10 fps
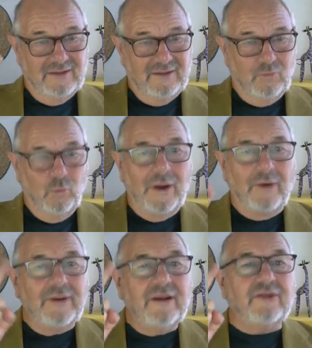
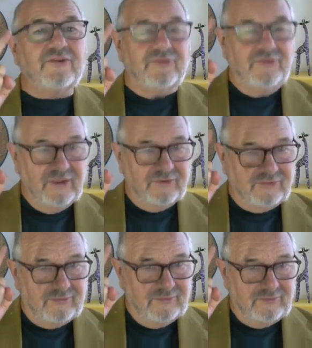
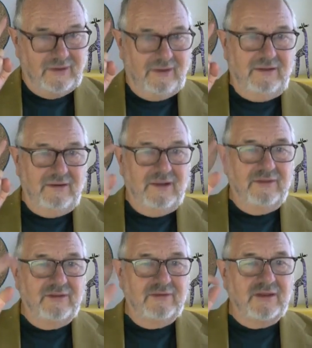worrylessness day,
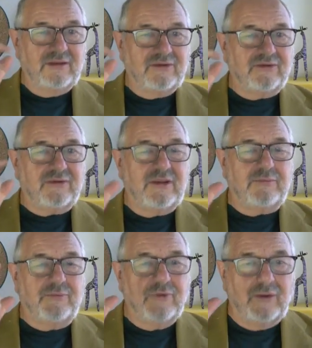and then they just
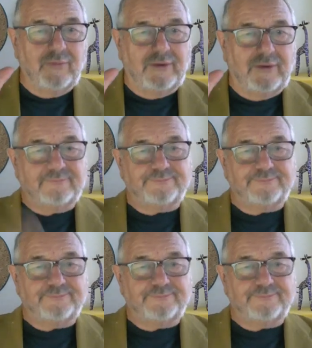keep growing.